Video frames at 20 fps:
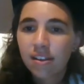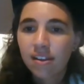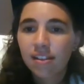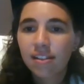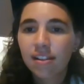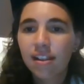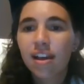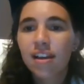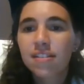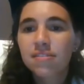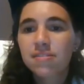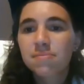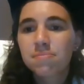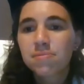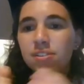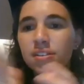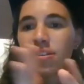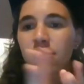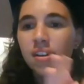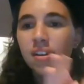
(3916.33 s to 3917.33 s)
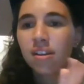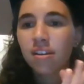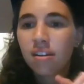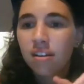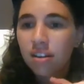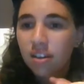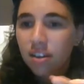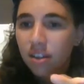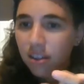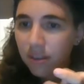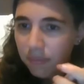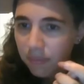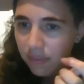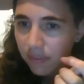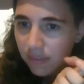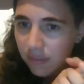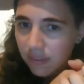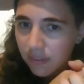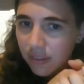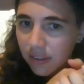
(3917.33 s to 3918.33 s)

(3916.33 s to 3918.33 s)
clasped her in her arms.